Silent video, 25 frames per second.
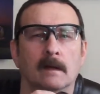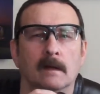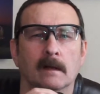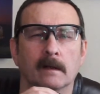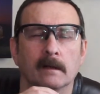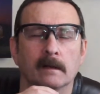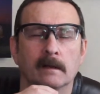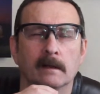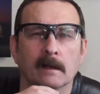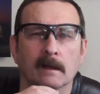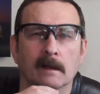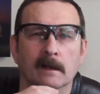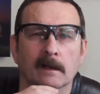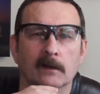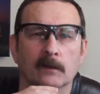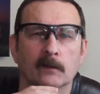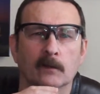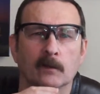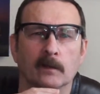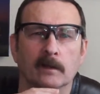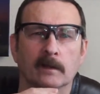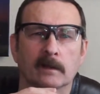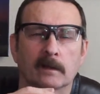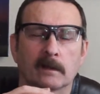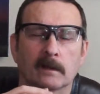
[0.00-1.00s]
dealings
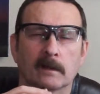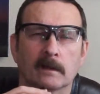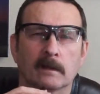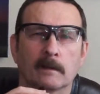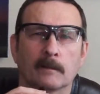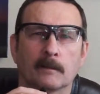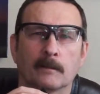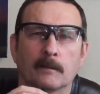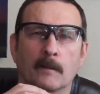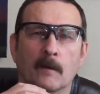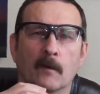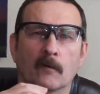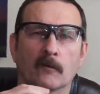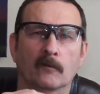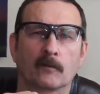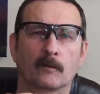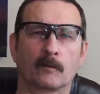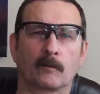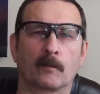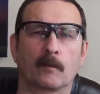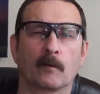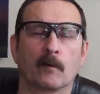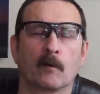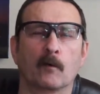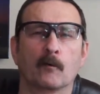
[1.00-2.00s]
with the most
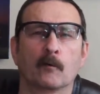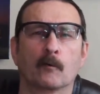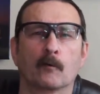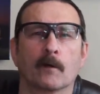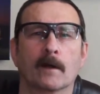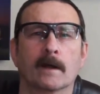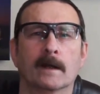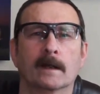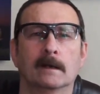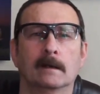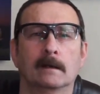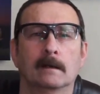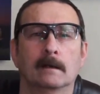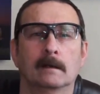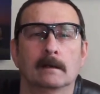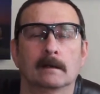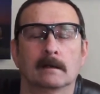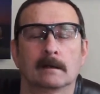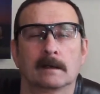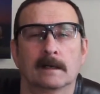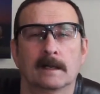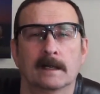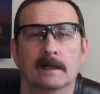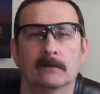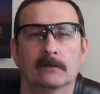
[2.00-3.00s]
pro-grade
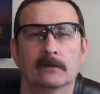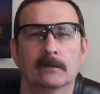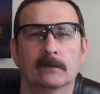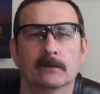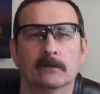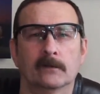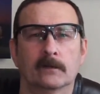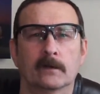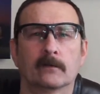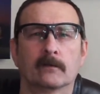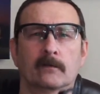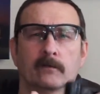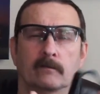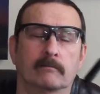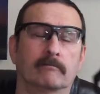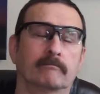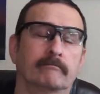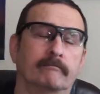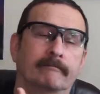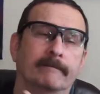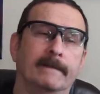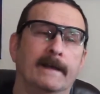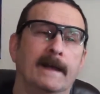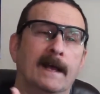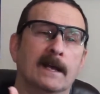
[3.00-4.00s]
lenses, because
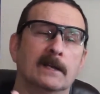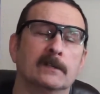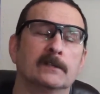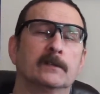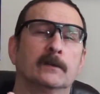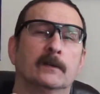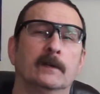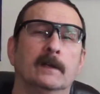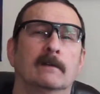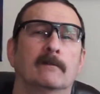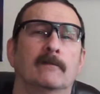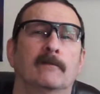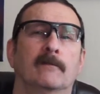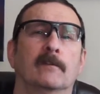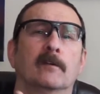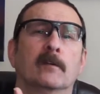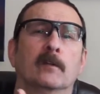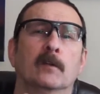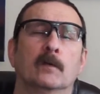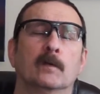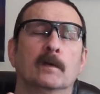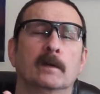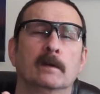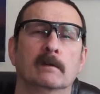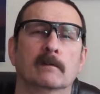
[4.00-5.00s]
as you get
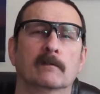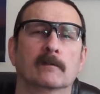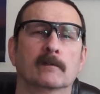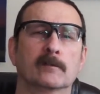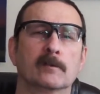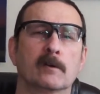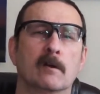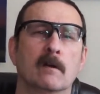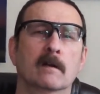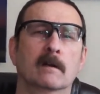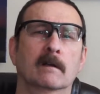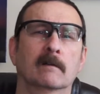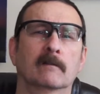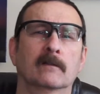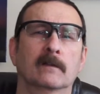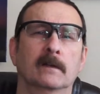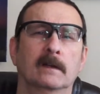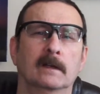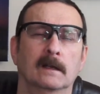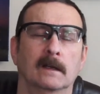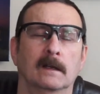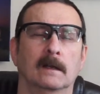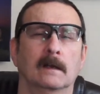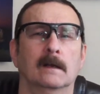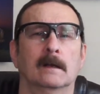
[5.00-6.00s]
further in your photography,
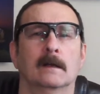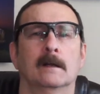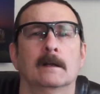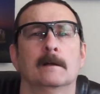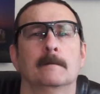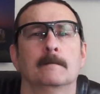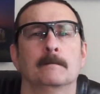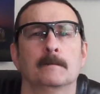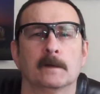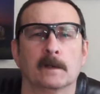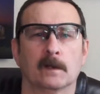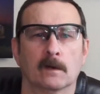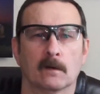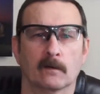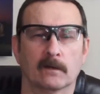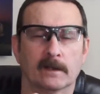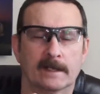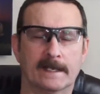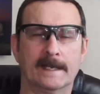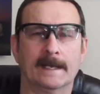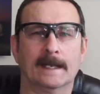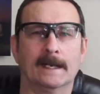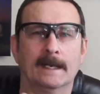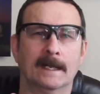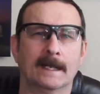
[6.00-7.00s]
the
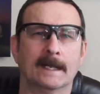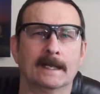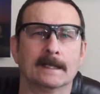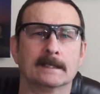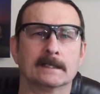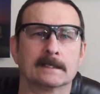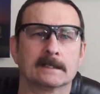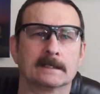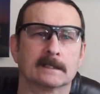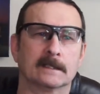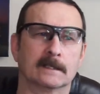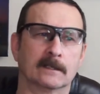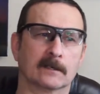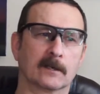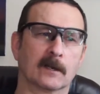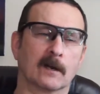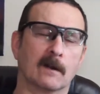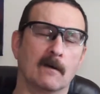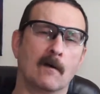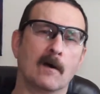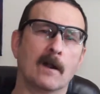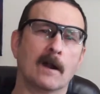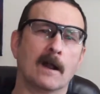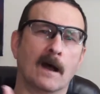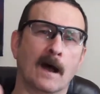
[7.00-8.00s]
kit lens, you're going to
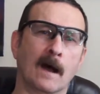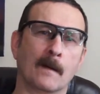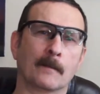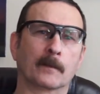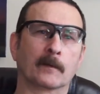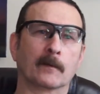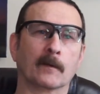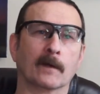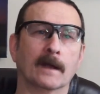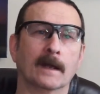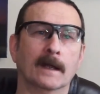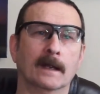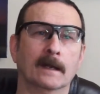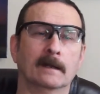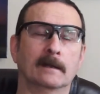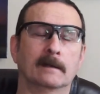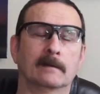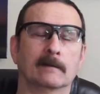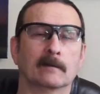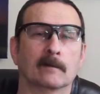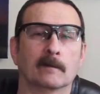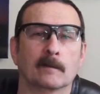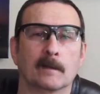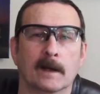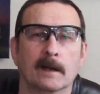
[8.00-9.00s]
want to upgrade
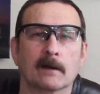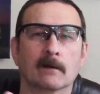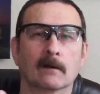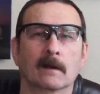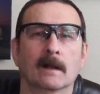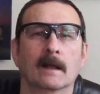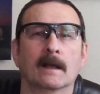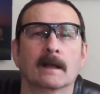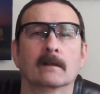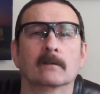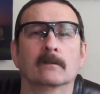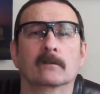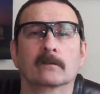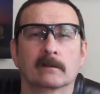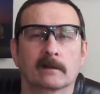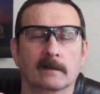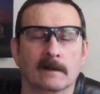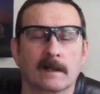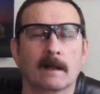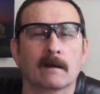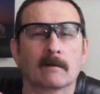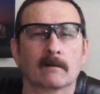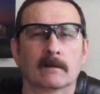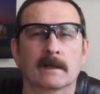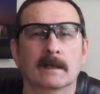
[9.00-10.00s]
to a better lens, and
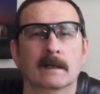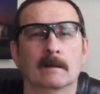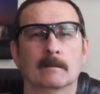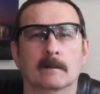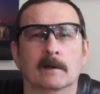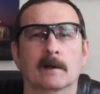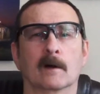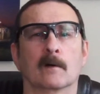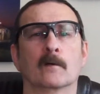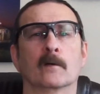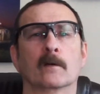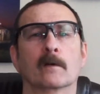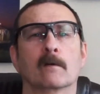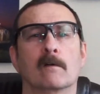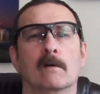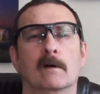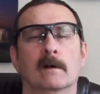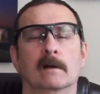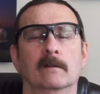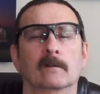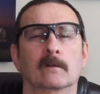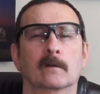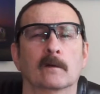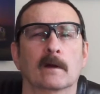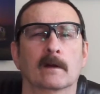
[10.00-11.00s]
that'll keep going on
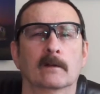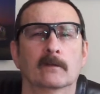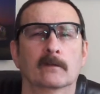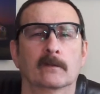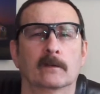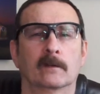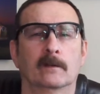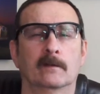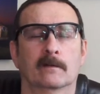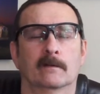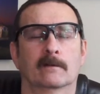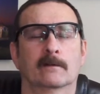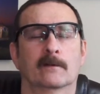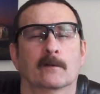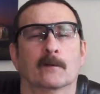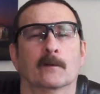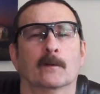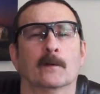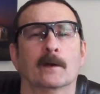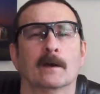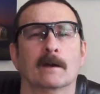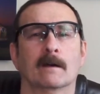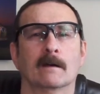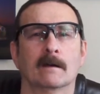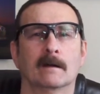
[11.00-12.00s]
in the rest of your
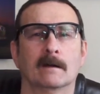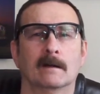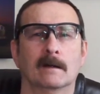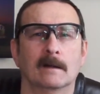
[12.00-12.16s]
career.